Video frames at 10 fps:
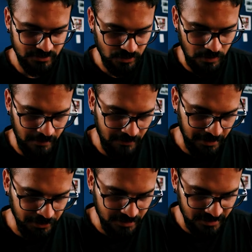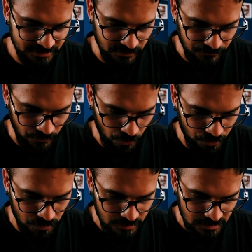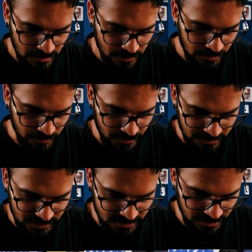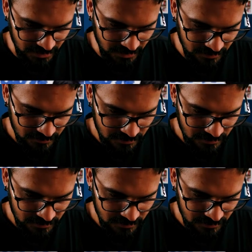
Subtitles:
So if I increase the photo, you can see